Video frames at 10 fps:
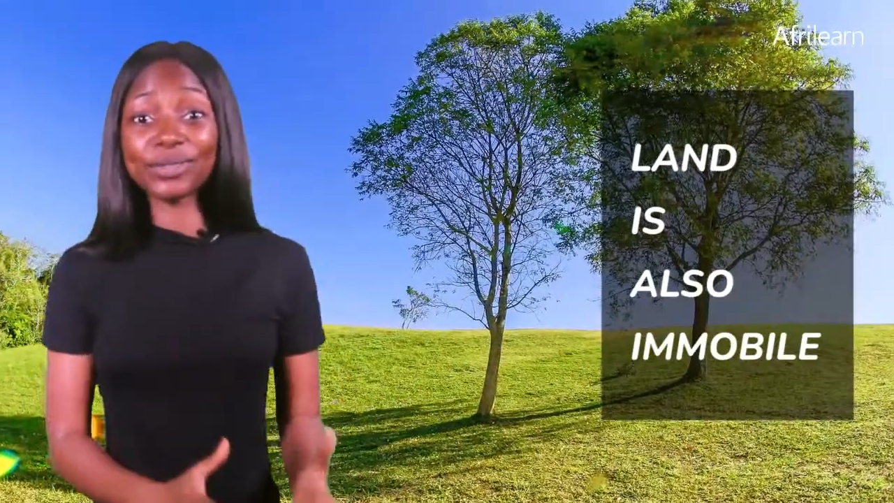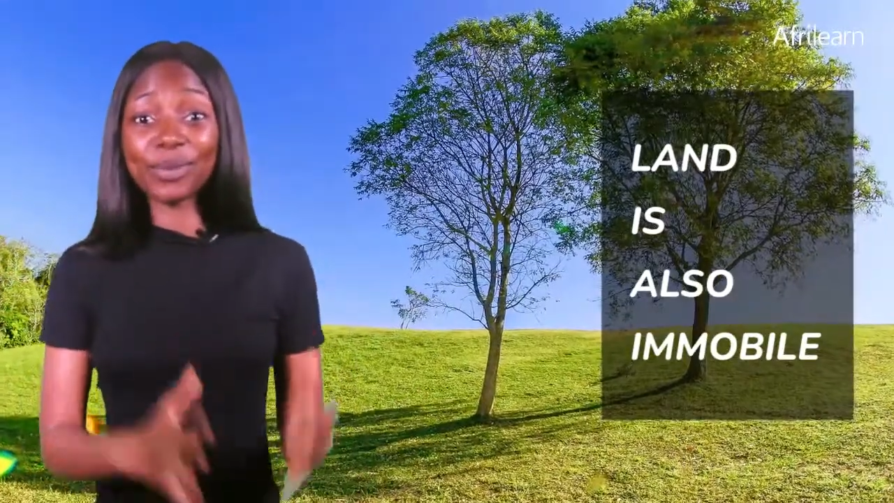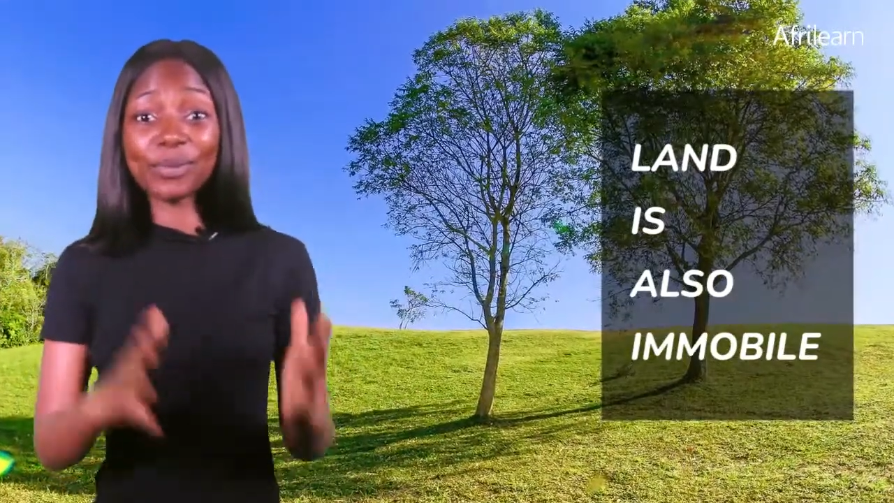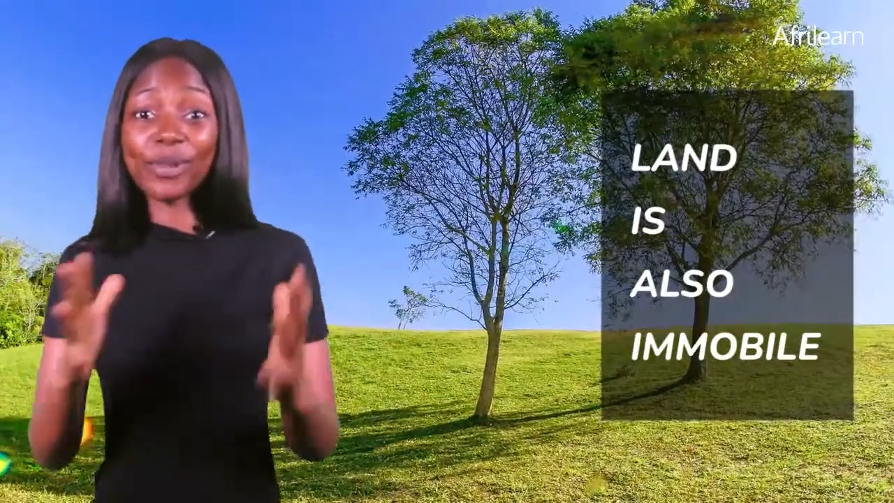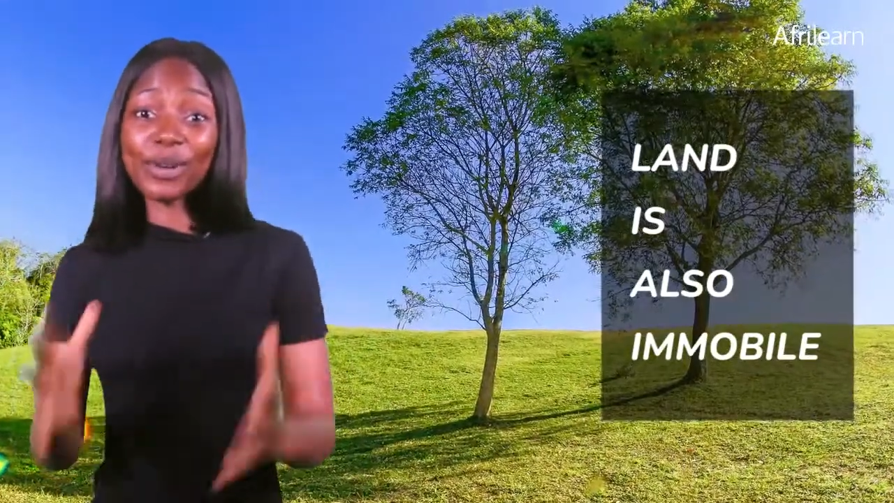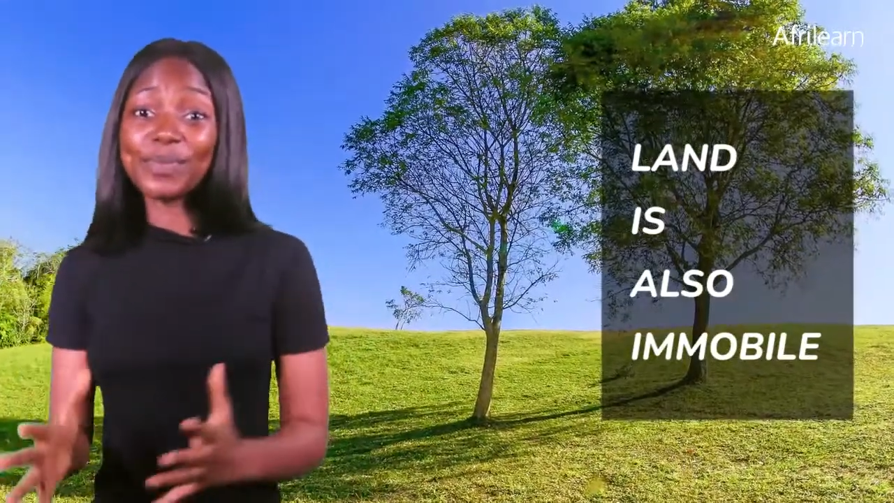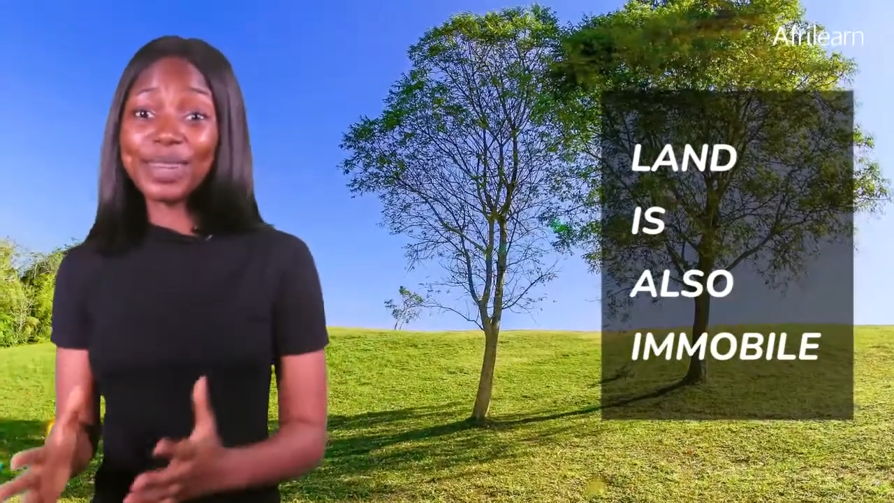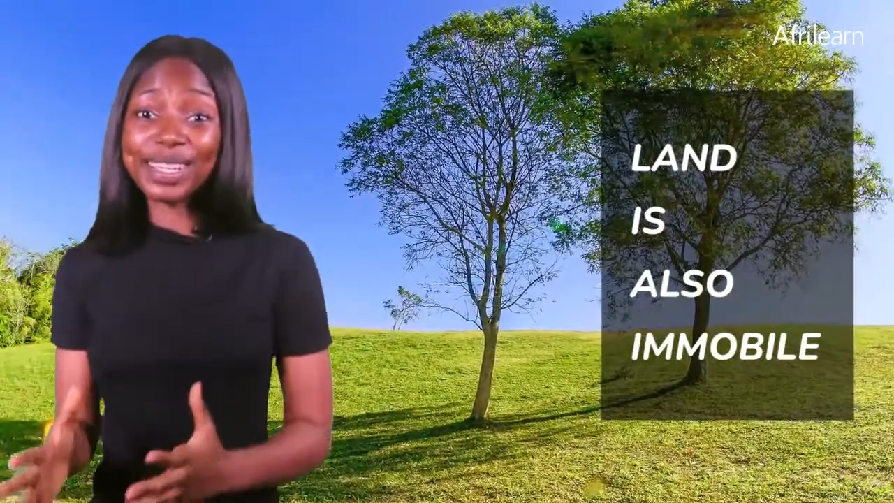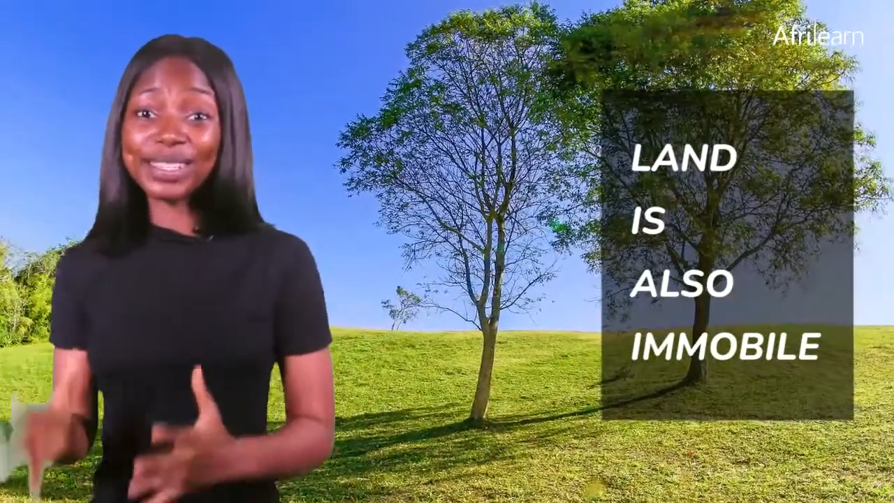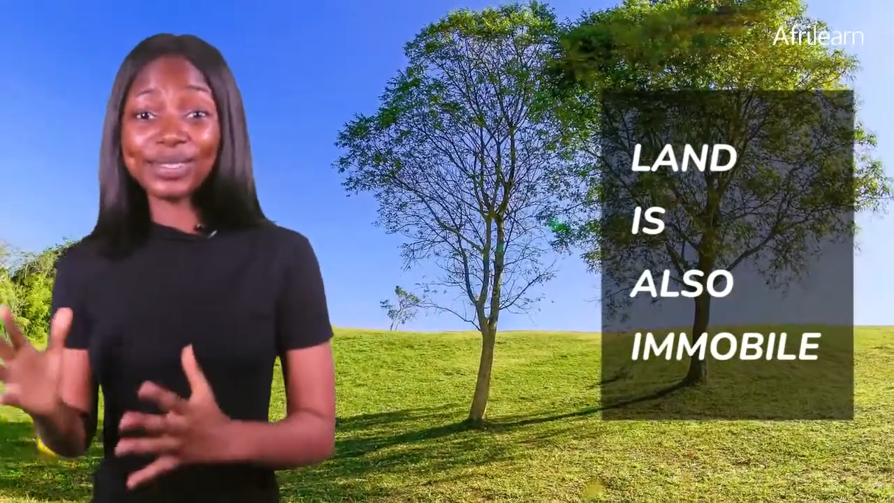from one
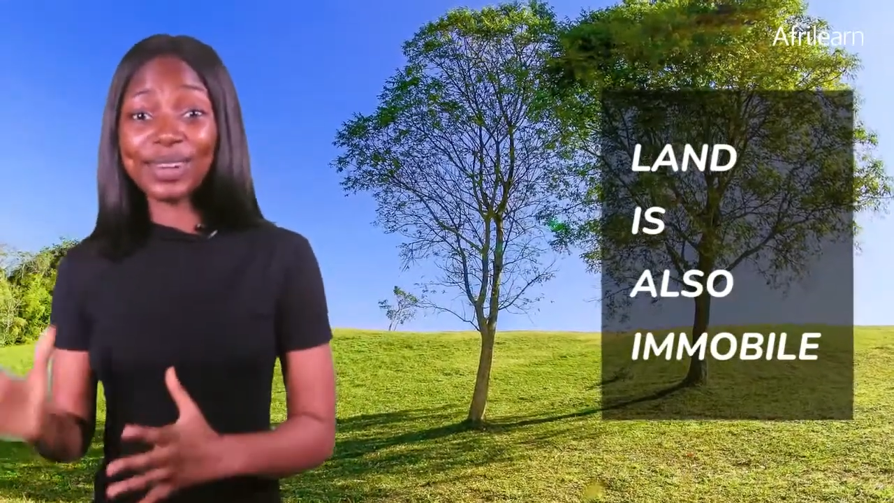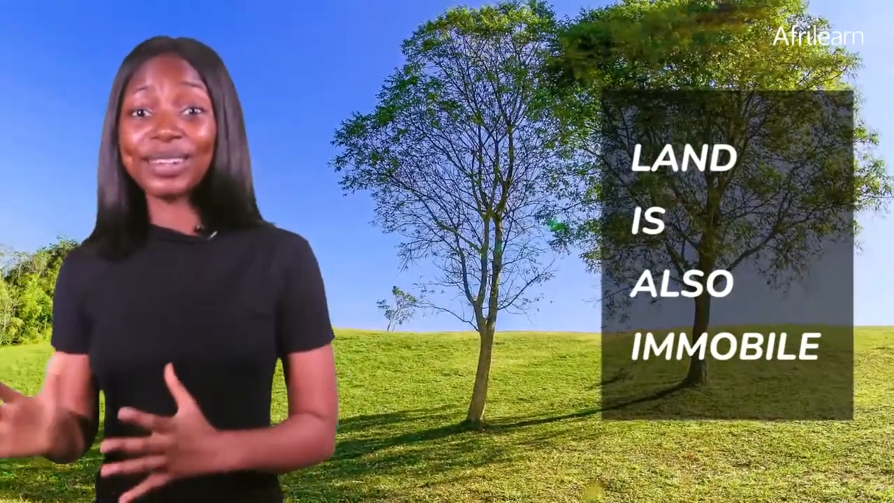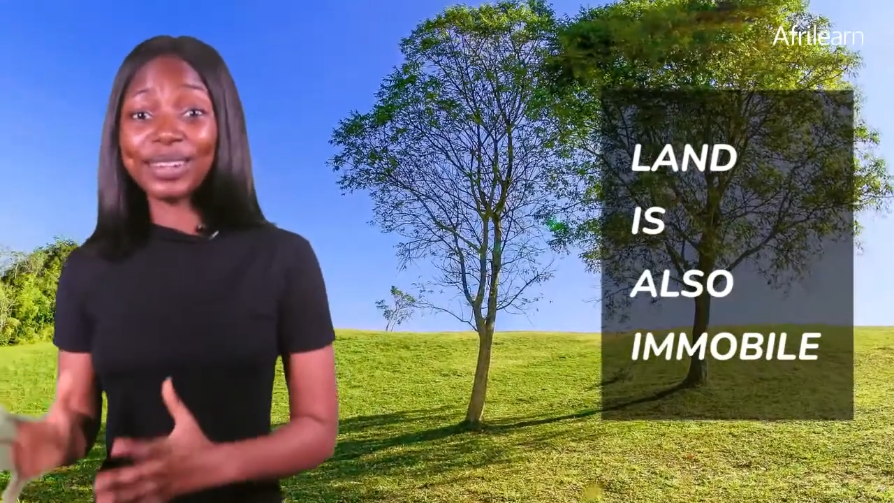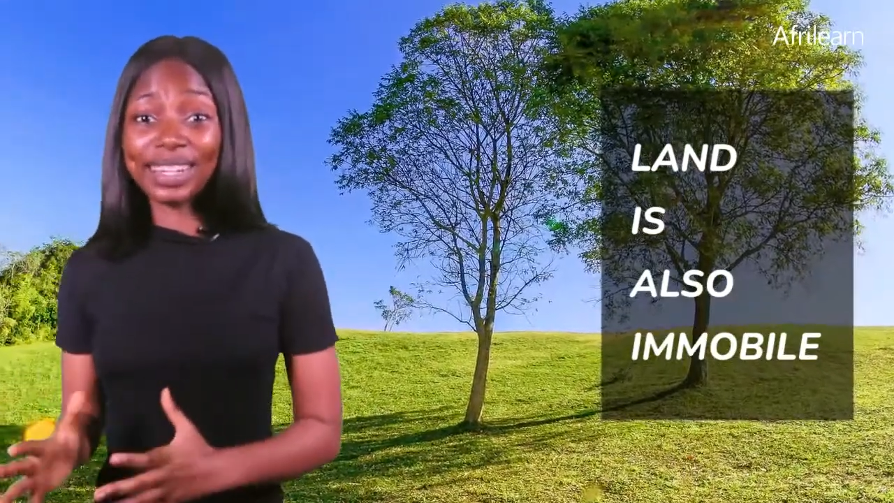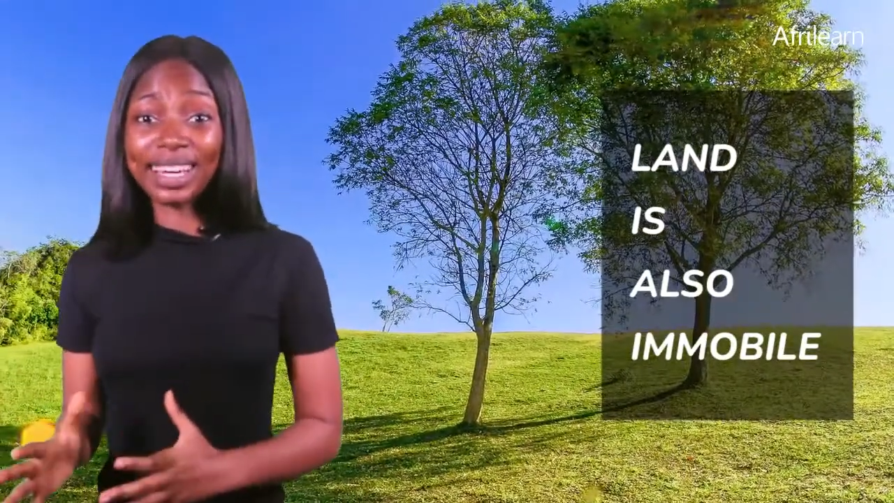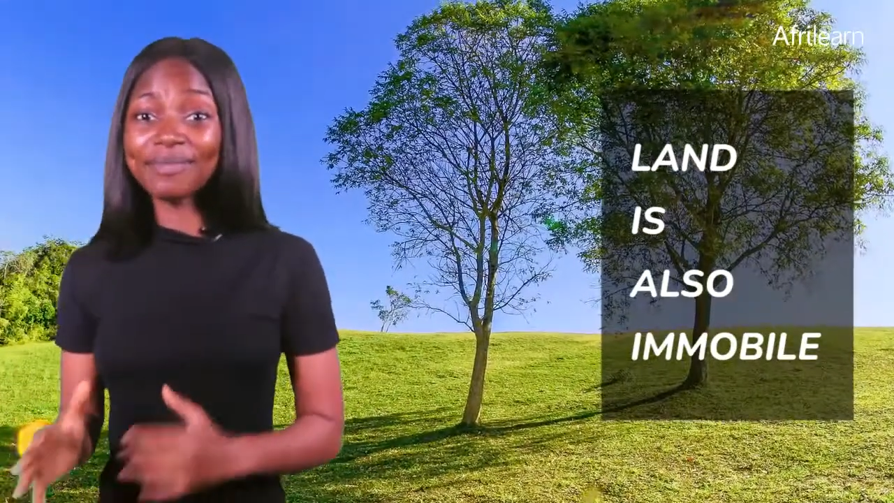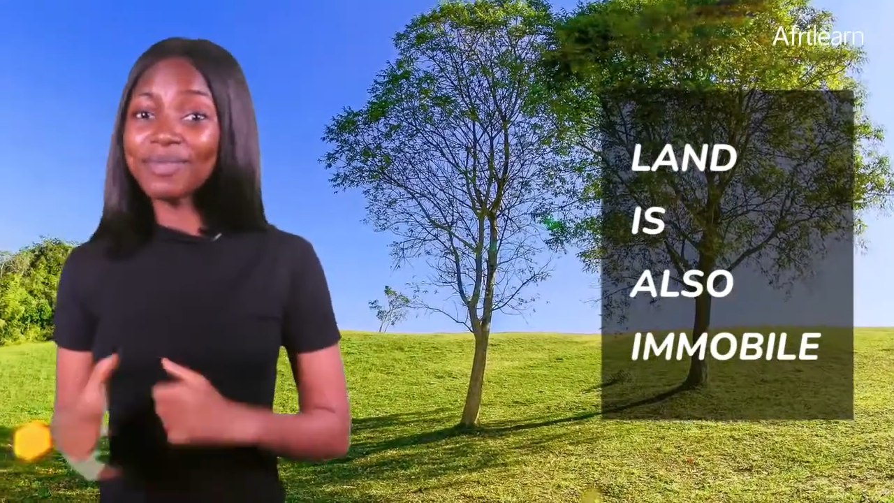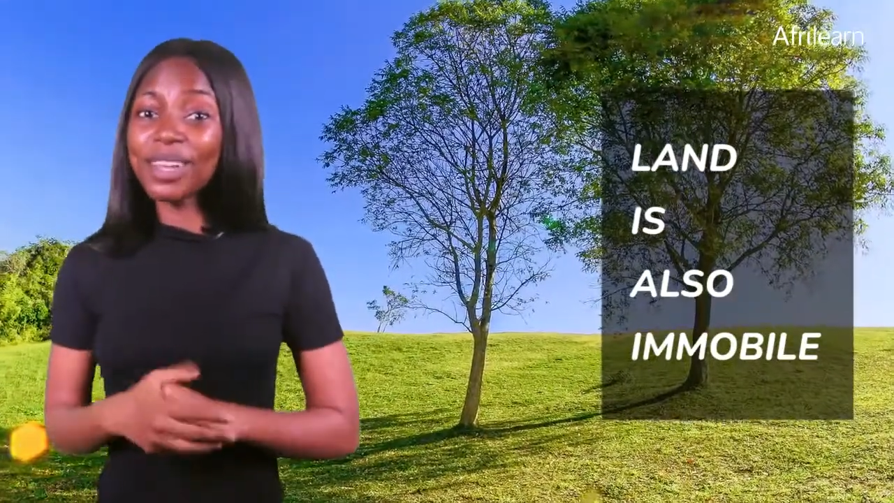place to another.